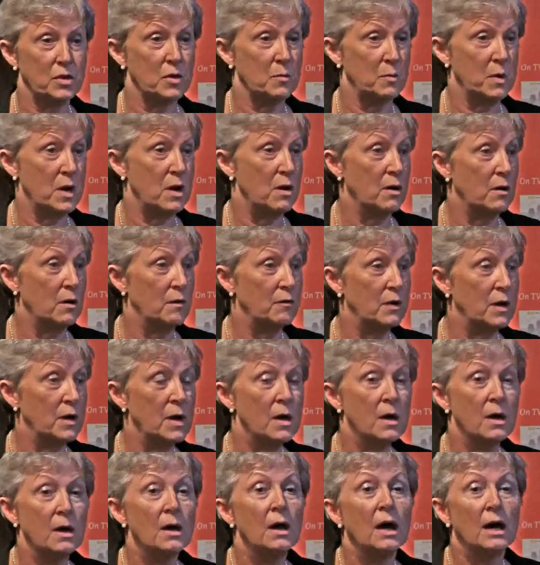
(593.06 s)
your behalf.
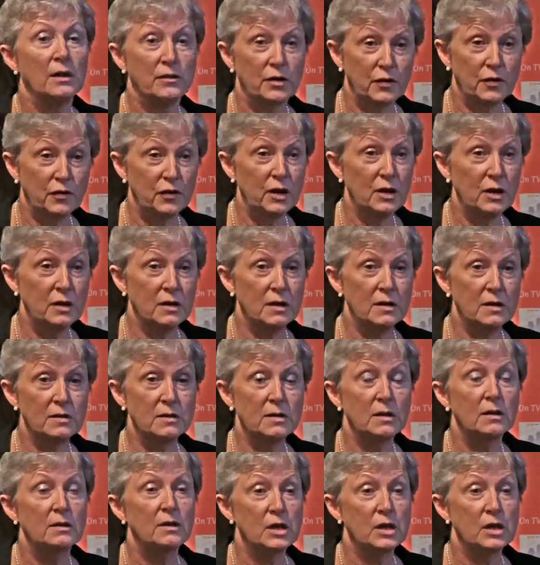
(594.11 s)
And the third is,